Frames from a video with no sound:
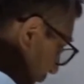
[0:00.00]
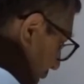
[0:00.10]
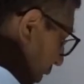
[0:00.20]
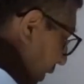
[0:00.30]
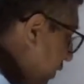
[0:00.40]

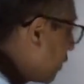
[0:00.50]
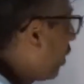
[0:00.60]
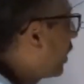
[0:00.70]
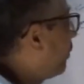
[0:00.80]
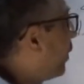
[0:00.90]
Now let's
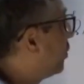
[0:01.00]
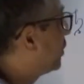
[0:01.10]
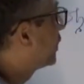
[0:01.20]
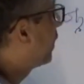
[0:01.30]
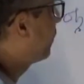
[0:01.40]
talk
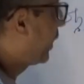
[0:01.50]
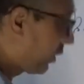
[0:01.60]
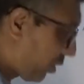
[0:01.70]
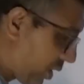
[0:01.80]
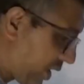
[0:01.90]
about
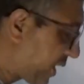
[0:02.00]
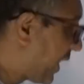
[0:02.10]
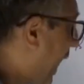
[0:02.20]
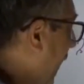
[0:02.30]
something called as